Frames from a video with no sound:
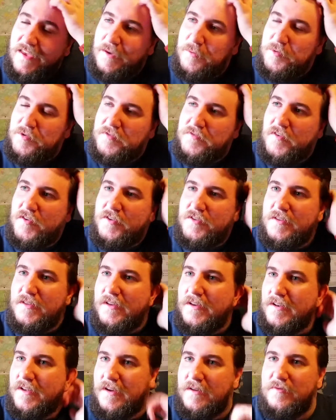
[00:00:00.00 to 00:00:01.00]
it was fun
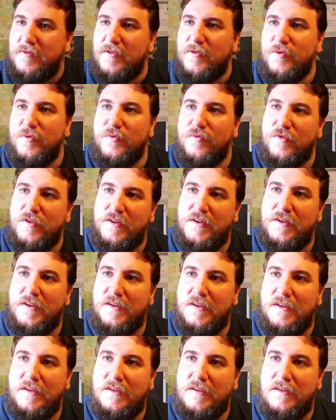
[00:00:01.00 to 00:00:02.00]
then having to
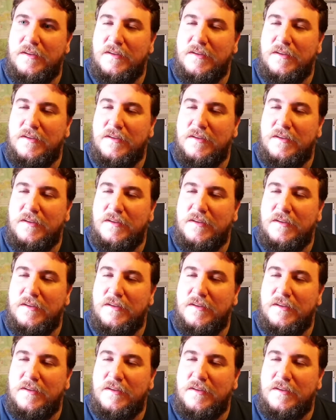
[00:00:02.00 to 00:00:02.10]
ring